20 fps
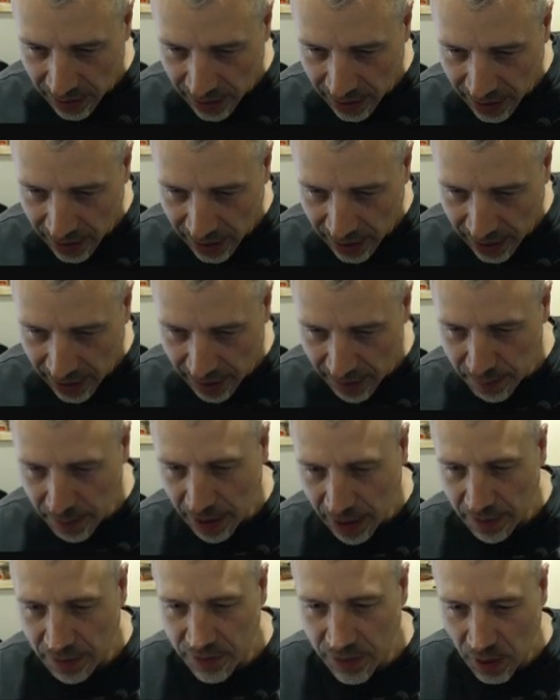I have
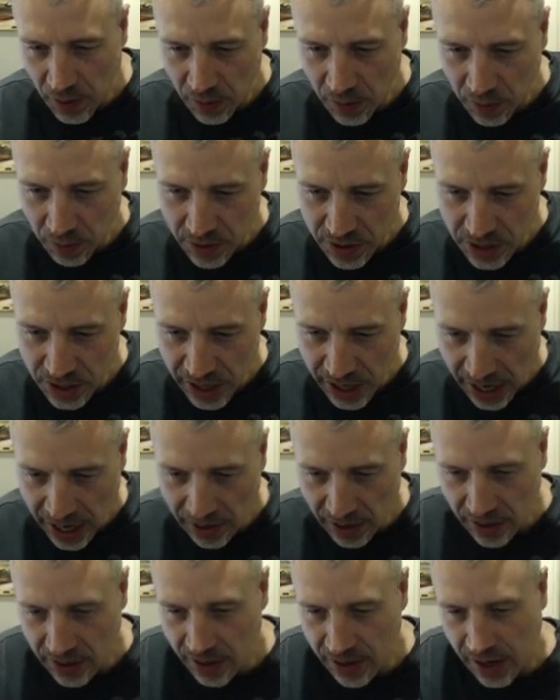my phone with chat
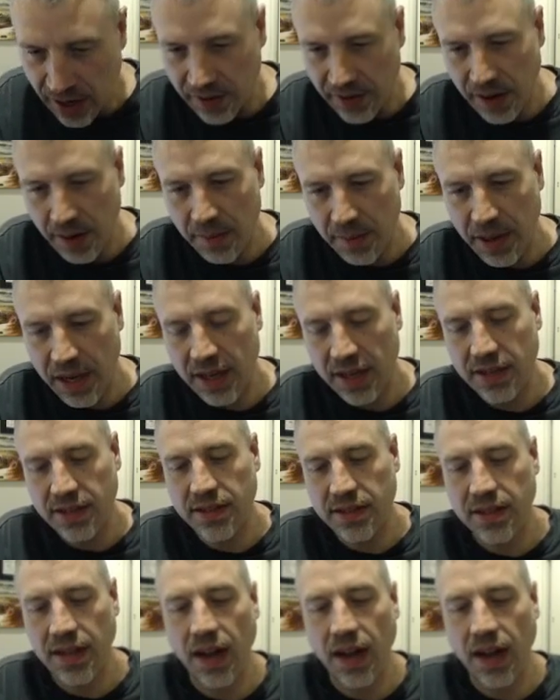on down there because